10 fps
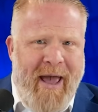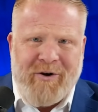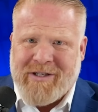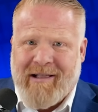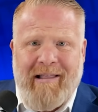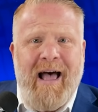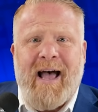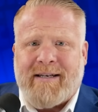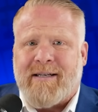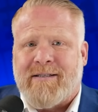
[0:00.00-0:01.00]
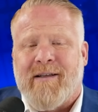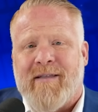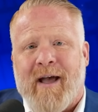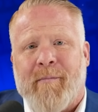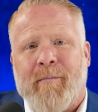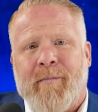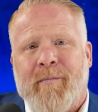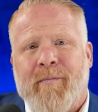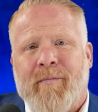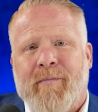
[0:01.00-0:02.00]
matters a lot to them.
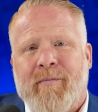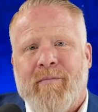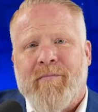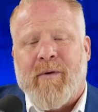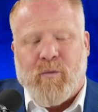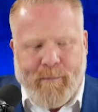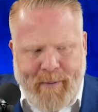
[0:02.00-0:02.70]
But